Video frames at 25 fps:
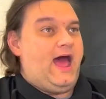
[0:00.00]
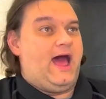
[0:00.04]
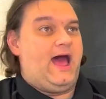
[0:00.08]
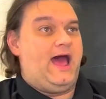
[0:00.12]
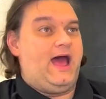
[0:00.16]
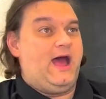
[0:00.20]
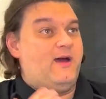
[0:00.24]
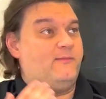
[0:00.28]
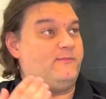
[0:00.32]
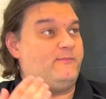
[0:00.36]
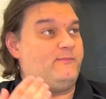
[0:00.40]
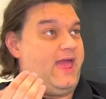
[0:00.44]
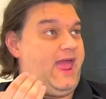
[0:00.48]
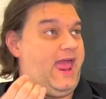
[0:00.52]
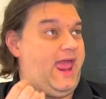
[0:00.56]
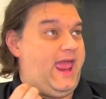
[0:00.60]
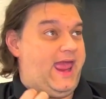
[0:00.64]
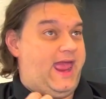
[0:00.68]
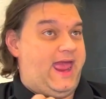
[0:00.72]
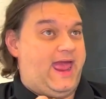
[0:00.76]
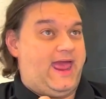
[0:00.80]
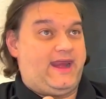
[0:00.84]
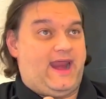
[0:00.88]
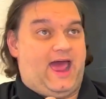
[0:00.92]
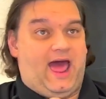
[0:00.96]

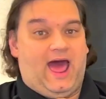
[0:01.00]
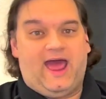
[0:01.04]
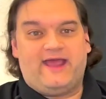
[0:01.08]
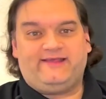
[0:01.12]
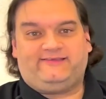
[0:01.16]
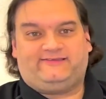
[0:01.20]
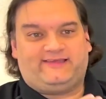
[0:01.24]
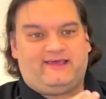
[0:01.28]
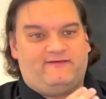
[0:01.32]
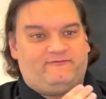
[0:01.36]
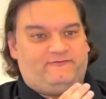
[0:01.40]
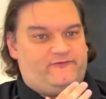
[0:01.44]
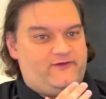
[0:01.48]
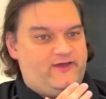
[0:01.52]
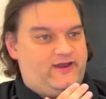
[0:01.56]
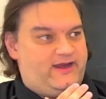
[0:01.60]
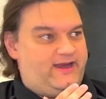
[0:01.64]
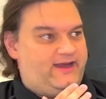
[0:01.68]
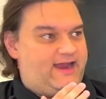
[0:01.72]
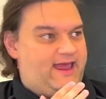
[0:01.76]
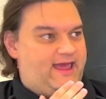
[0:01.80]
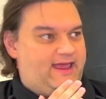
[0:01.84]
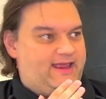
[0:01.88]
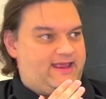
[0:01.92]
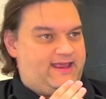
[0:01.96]
And I set foot
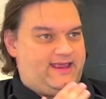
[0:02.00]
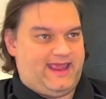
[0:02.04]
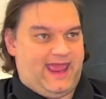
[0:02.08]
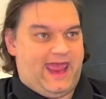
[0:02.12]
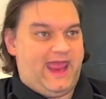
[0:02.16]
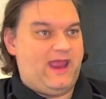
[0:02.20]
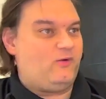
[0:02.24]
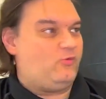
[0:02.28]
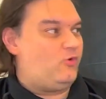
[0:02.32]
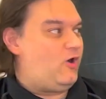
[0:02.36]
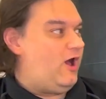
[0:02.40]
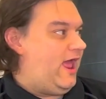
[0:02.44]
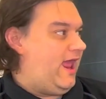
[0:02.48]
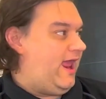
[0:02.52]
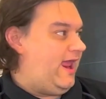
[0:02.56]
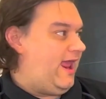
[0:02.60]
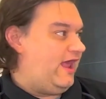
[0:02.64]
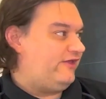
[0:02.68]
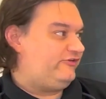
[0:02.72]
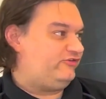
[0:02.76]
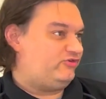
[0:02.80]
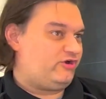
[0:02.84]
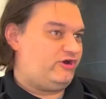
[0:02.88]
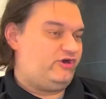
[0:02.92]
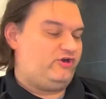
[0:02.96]
in that gateway.
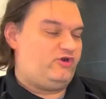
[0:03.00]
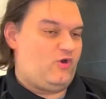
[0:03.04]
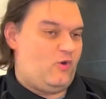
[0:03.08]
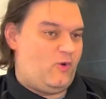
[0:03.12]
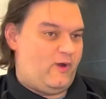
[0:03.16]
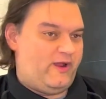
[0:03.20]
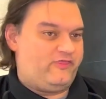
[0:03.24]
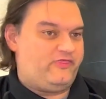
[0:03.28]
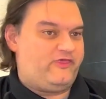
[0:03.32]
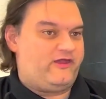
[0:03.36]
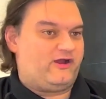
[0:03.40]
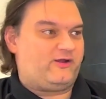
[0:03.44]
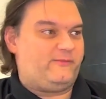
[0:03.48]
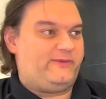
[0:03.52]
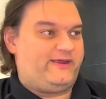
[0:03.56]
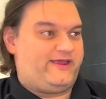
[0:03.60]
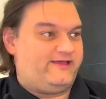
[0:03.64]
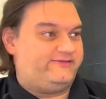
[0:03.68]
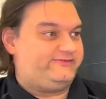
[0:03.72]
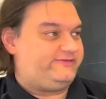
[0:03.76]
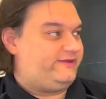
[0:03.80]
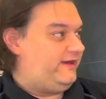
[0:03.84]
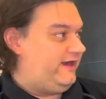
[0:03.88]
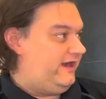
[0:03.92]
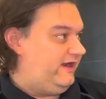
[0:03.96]
I started going there
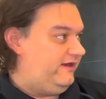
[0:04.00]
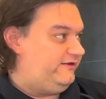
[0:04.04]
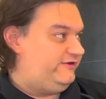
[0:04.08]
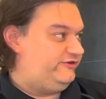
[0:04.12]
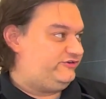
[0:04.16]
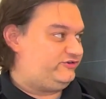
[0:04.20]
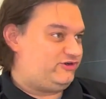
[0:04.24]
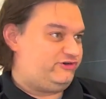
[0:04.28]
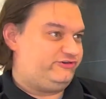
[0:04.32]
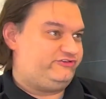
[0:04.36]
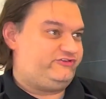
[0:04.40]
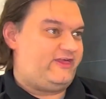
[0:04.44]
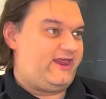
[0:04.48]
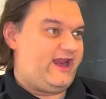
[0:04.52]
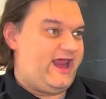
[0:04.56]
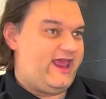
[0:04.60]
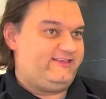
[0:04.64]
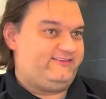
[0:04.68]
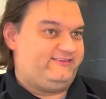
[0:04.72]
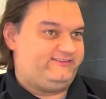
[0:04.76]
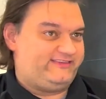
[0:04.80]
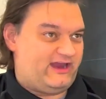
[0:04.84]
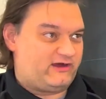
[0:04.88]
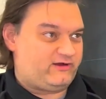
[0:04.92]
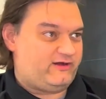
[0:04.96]
because they needed the church that
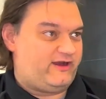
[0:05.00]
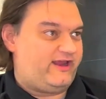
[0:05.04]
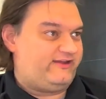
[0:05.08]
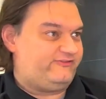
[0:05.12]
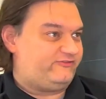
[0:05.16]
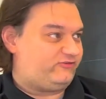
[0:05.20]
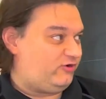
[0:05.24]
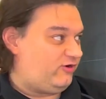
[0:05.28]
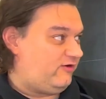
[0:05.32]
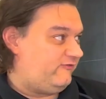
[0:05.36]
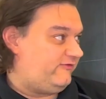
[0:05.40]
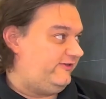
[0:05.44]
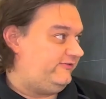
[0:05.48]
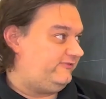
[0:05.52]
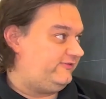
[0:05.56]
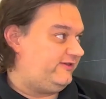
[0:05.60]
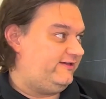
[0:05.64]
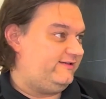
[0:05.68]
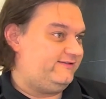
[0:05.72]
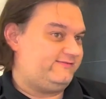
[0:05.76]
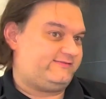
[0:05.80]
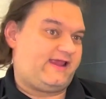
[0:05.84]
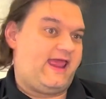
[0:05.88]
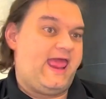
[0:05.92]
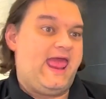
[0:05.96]
had Saturday
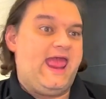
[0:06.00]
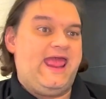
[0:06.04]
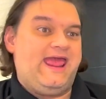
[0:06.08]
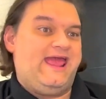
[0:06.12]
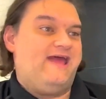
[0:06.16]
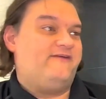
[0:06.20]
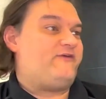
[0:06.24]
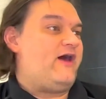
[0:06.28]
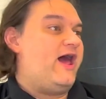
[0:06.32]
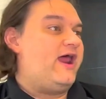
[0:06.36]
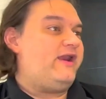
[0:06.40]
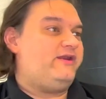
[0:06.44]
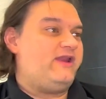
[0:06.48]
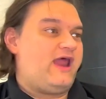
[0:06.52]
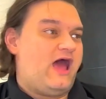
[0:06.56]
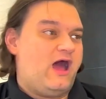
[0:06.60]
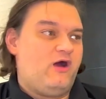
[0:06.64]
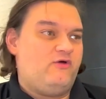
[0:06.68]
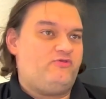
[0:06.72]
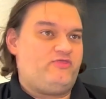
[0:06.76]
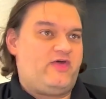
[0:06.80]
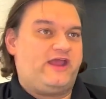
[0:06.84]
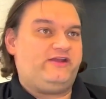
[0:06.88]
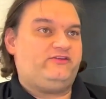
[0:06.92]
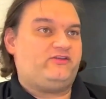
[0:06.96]
services. If I'd
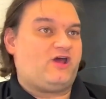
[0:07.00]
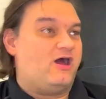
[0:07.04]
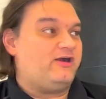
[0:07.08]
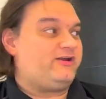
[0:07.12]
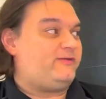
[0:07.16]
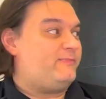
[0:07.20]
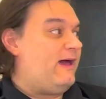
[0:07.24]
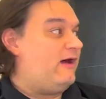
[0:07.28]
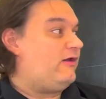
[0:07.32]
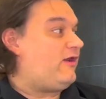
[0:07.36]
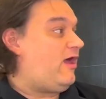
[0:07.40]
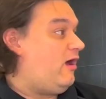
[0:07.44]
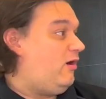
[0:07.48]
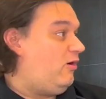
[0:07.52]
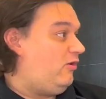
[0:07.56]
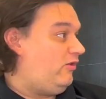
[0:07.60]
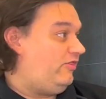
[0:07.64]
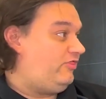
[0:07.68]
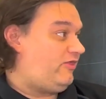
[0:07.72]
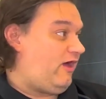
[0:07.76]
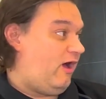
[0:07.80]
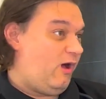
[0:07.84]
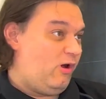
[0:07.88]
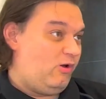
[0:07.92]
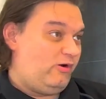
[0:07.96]
known they talked
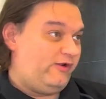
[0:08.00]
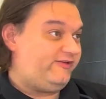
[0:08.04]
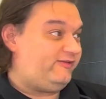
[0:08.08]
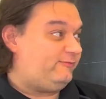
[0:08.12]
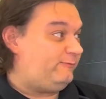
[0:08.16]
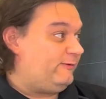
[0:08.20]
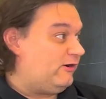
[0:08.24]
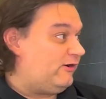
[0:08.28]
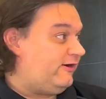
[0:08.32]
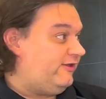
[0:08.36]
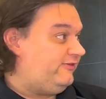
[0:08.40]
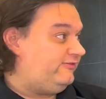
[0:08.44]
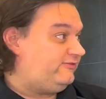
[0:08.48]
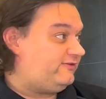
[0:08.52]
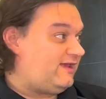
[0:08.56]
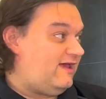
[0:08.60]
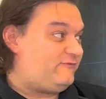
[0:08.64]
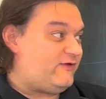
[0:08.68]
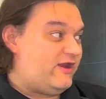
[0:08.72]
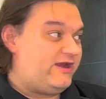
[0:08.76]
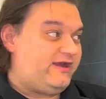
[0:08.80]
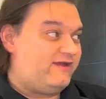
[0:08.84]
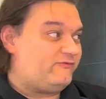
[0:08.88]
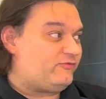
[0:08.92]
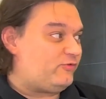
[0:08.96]
about the Holy Spirit and
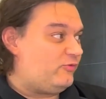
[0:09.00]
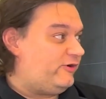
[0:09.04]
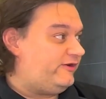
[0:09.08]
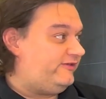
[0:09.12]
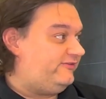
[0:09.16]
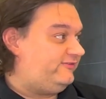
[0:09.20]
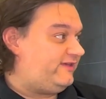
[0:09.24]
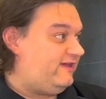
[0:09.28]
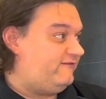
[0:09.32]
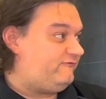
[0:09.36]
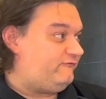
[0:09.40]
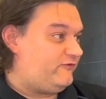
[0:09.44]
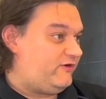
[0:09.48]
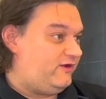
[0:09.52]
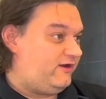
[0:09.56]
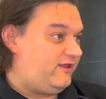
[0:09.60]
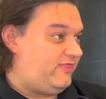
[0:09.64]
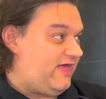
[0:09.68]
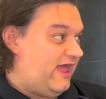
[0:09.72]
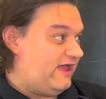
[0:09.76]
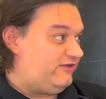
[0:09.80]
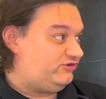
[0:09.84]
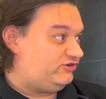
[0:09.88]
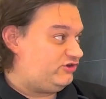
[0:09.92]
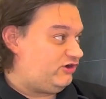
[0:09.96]
stuff, I never would have set foot
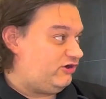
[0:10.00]
in that